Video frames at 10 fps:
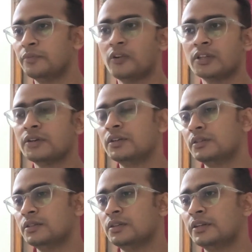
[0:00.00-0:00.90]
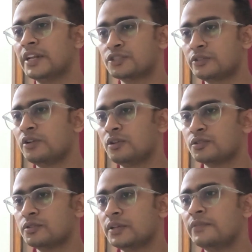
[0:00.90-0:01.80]
for the restaurant
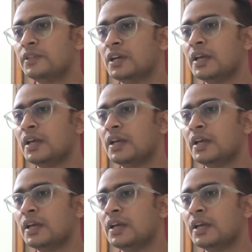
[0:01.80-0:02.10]
also, if